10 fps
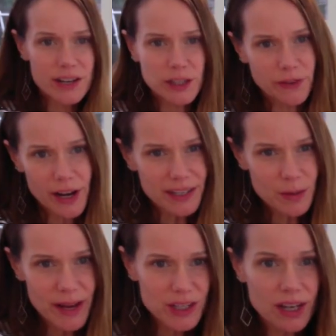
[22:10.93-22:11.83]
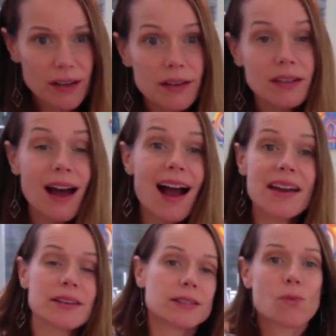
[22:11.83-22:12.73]
I forgot to mention,
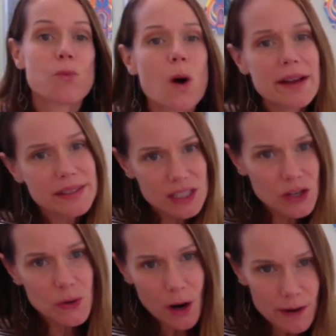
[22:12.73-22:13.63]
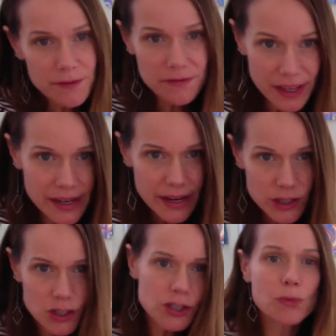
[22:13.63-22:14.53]
guys, once you are
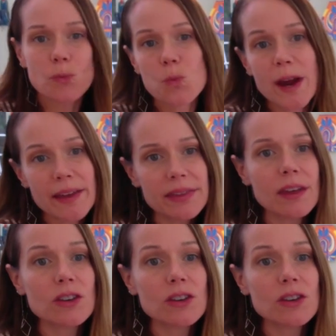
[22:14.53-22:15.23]
finished with